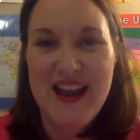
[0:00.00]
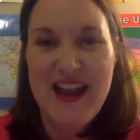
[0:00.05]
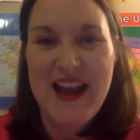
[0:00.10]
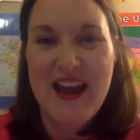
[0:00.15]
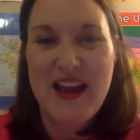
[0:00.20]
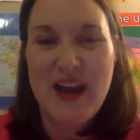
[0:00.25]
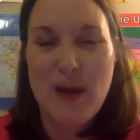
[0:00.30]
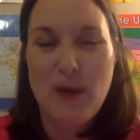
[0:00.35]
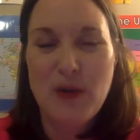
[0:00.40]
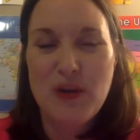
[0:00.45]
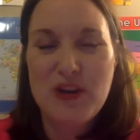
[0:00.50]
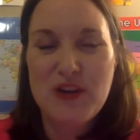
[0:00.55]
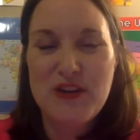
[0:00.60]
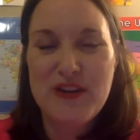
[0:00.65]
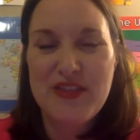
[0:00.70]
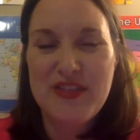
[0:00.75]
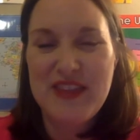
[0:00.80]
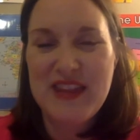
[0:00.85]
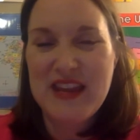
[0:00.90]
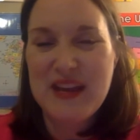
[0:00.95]
And I want you
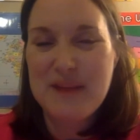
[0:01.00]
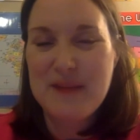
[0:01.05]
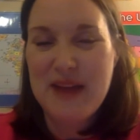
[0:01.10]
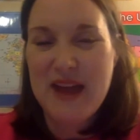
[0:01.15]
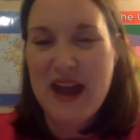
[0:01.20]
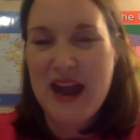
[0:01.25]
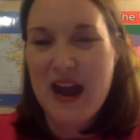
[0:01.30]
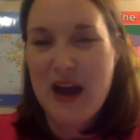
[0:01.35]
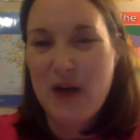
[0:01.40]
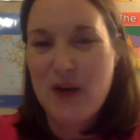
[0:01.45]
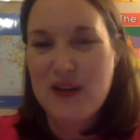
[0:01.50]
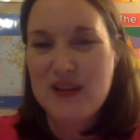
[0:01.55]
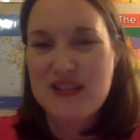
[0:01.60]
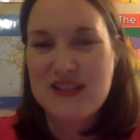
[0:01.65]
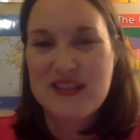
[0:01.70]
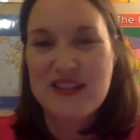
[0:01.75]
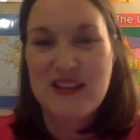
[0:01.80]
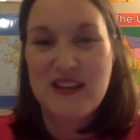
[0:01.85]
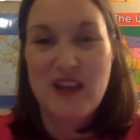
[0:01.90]
to think about how it's